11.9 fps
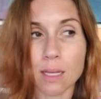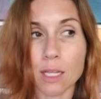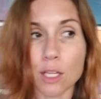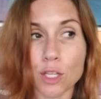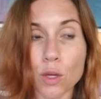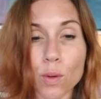
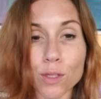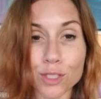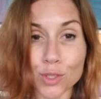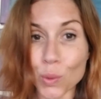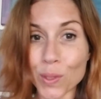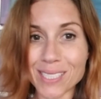Your
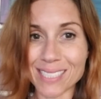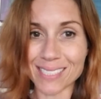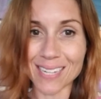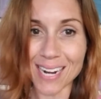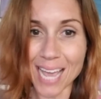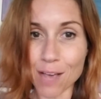story does
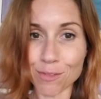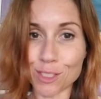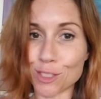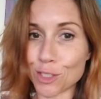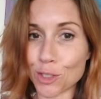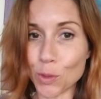not have
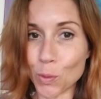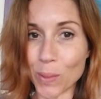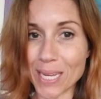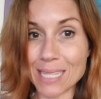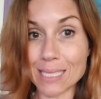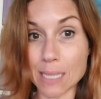to do
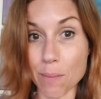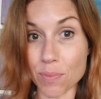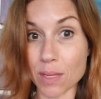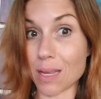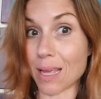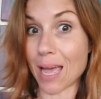with
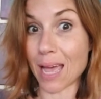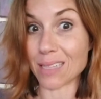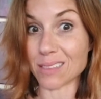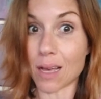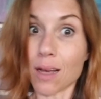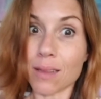something
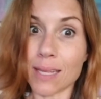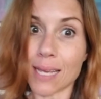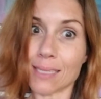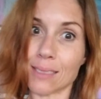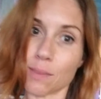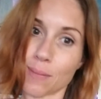as ugly
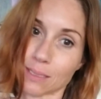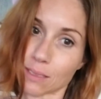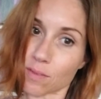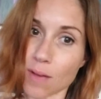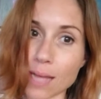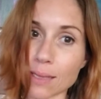as
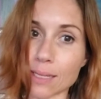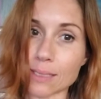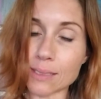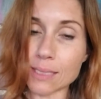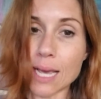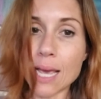domestic
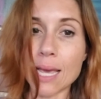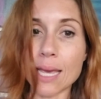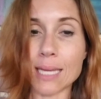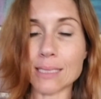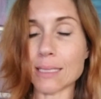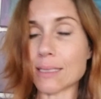violence.
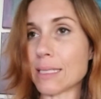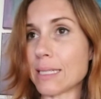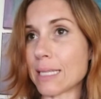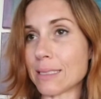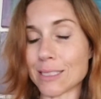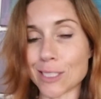It doesn't
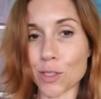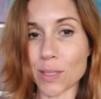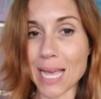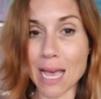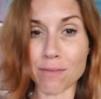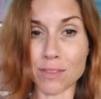
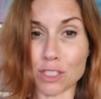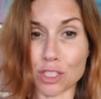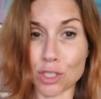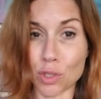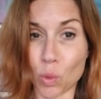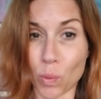necessarily have to
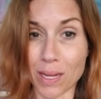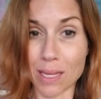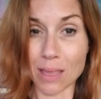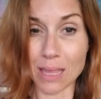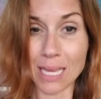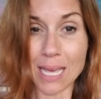do
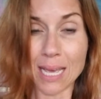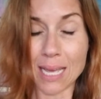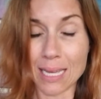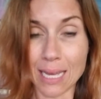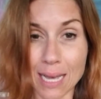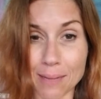with
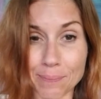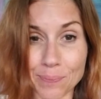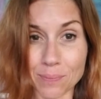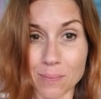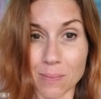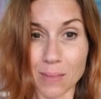
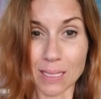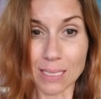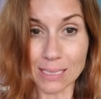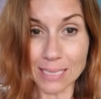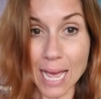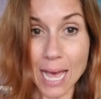
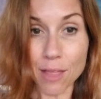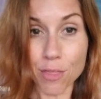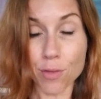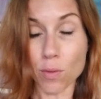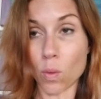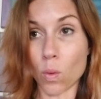
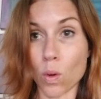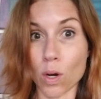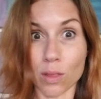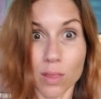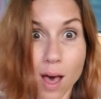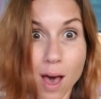death
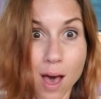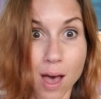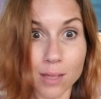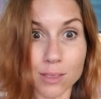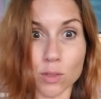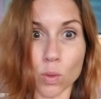or
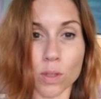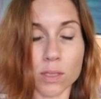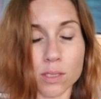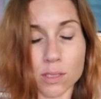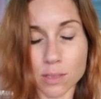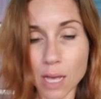loss or
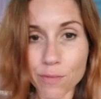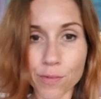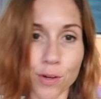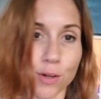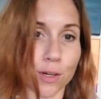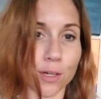
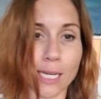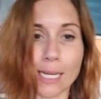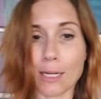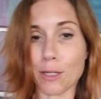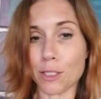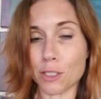
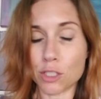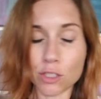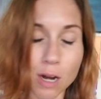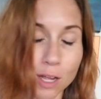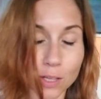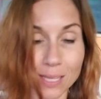suffering or
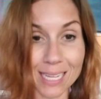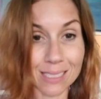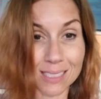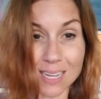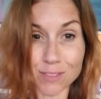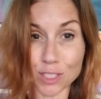struggling. It
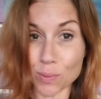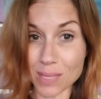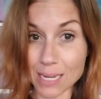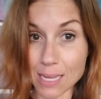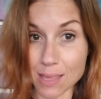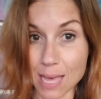doesn't have to do with
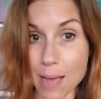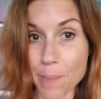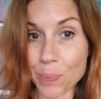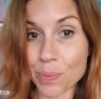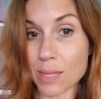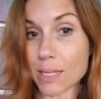any of that.
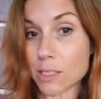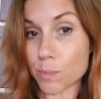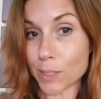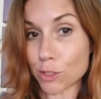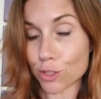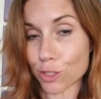These
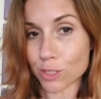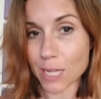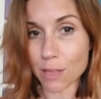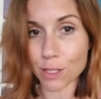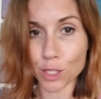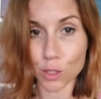speeches are
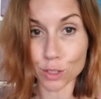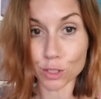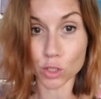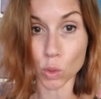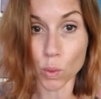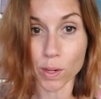telling your
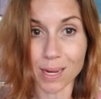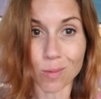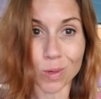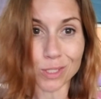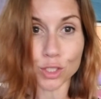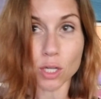story and
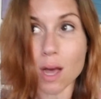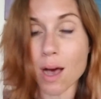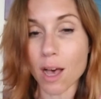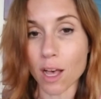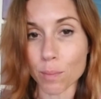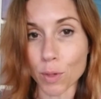what's your
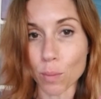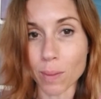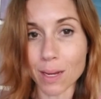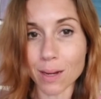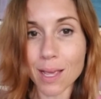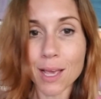aha
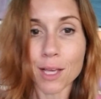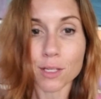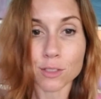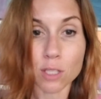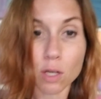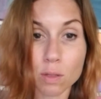moment.
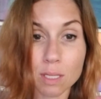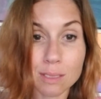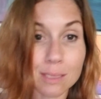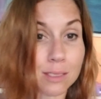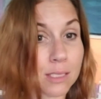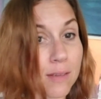So this
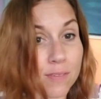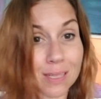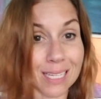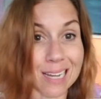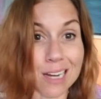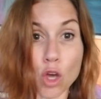is
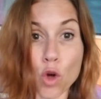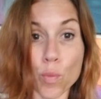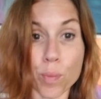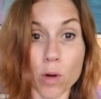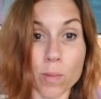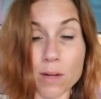definitely not
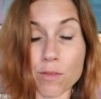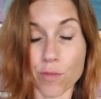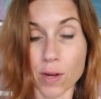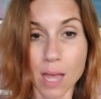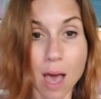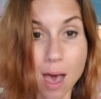Oprah
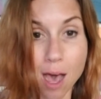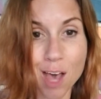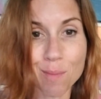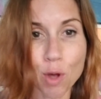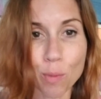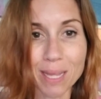Winfrey aha
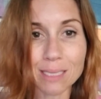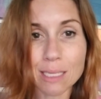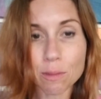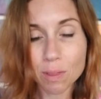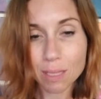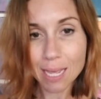moments.
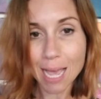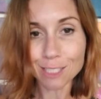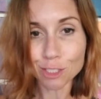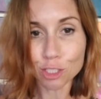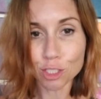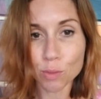It really
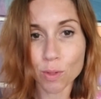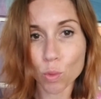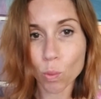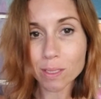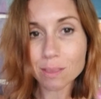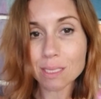has to do with
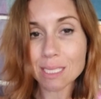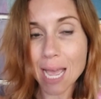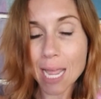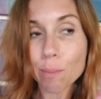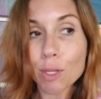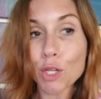what's a
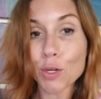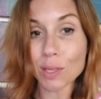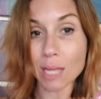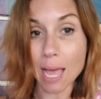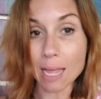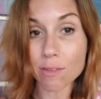time in your
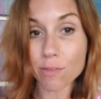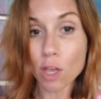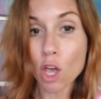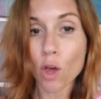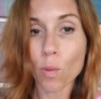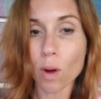life
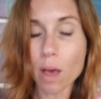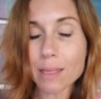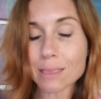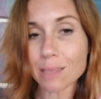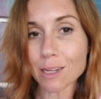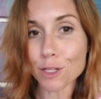where all of
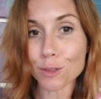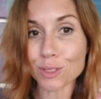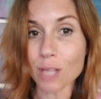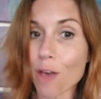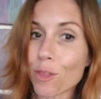a sudden you saw